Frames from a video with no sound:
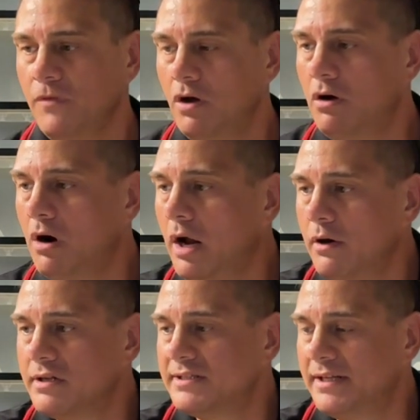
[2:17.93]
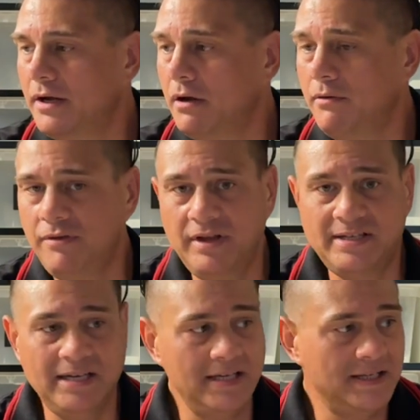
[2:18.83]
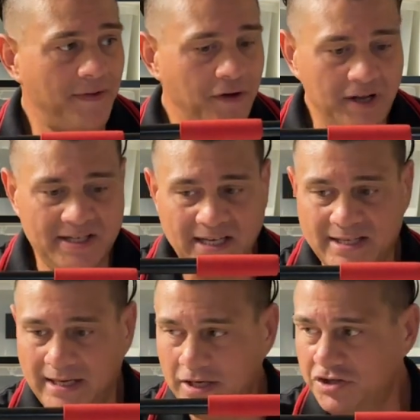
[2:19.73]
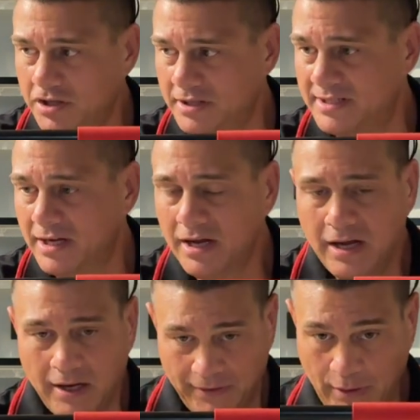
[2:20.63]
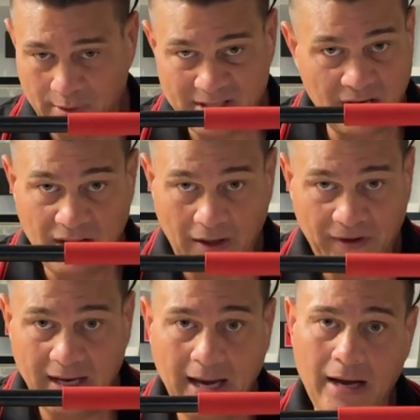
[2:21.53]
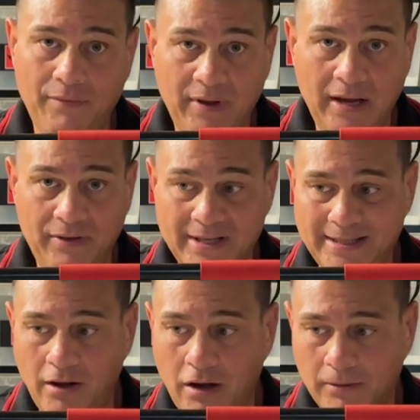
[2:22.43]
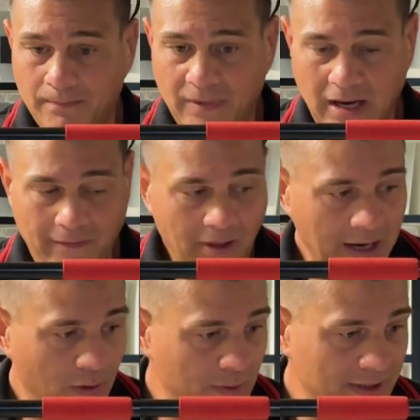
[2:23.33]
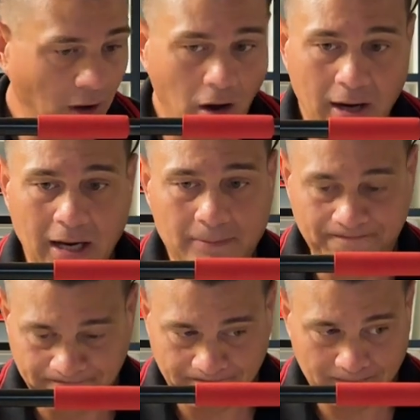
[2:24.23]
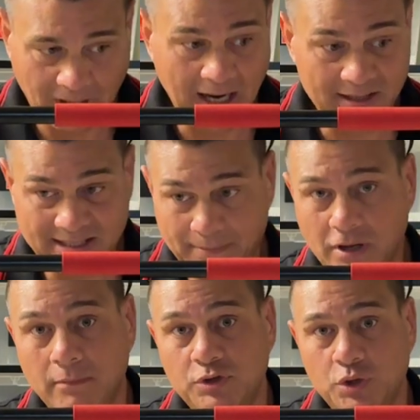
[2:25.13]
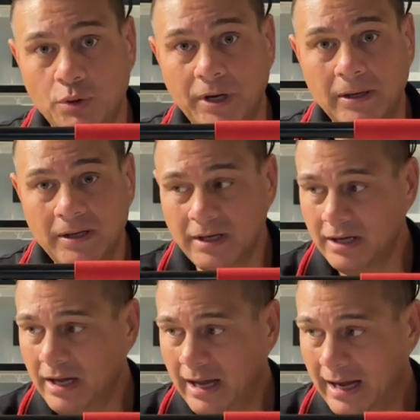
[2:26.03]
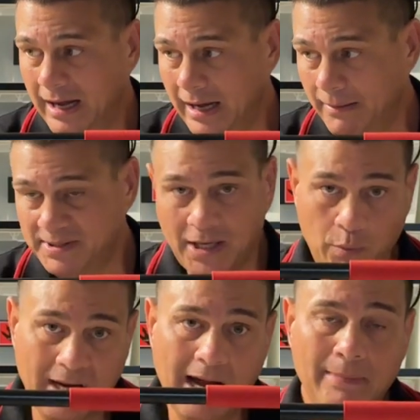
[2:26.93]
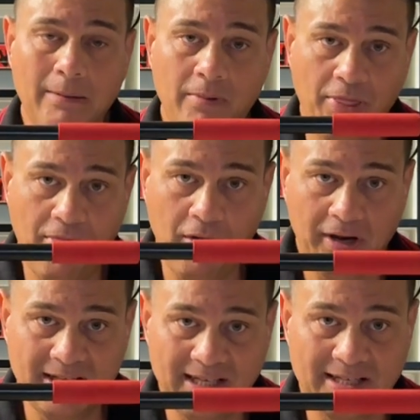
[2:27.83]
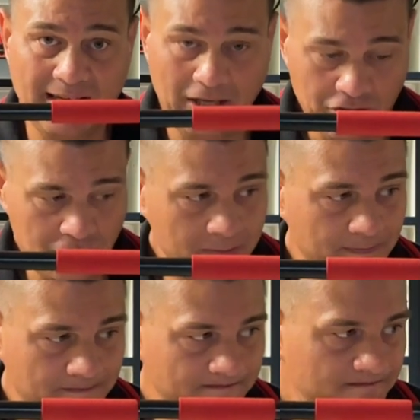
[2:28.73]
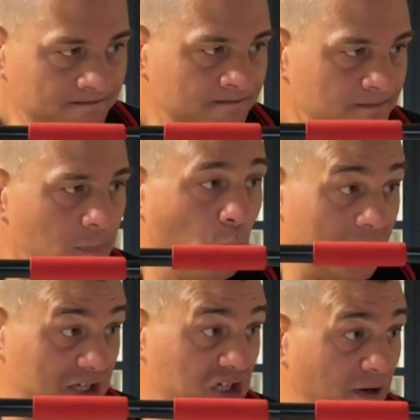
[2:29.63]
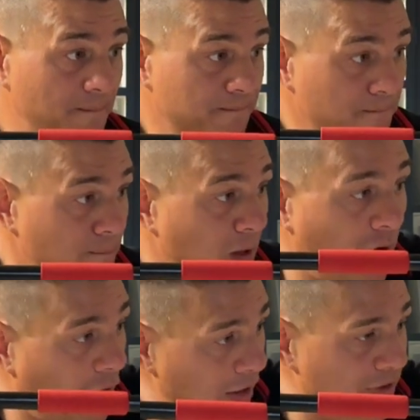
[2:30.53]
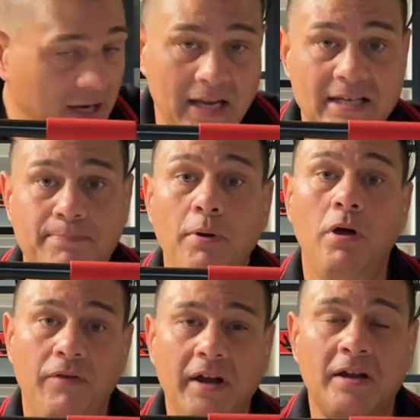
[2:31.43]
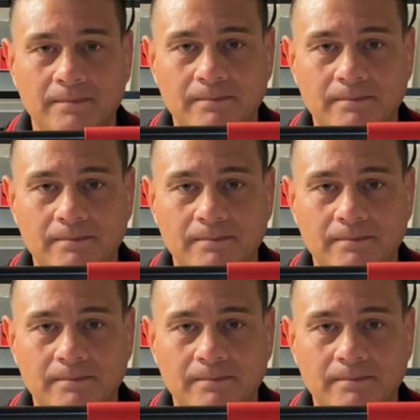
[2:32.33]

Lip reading: All right, so this is 36 inches. There was nothing out there this long. Everything was longer and sometimes shorter. So we came up with 36 inch, which I think is perfect